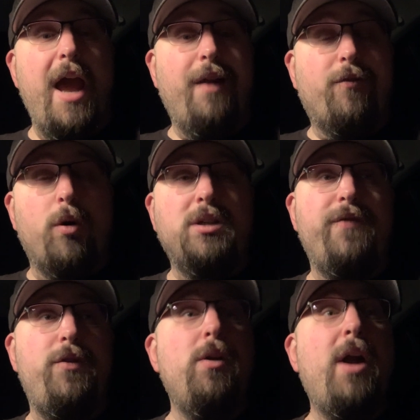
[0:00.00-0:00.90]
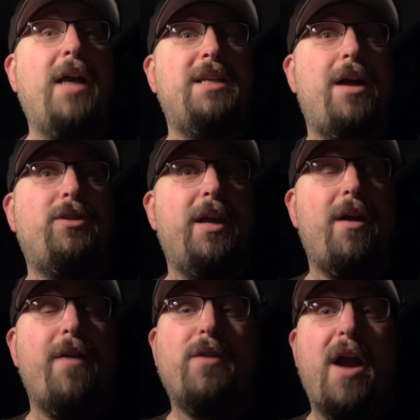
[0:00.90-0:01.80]
And of course, if you guys out
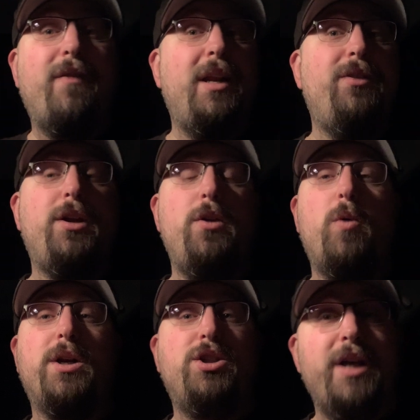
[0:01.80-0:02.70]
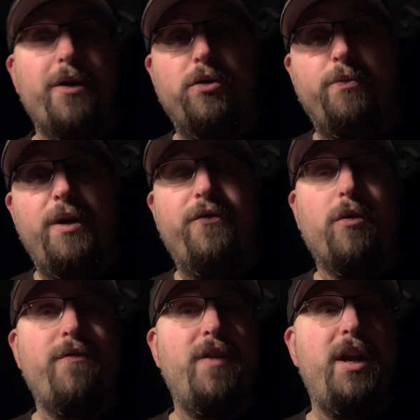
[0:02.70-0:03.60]
there ever have anything you want to share with me
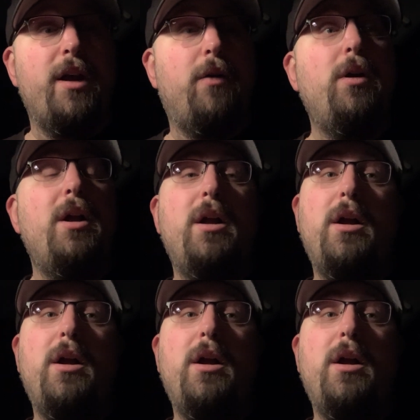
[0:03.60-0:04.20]
for a video,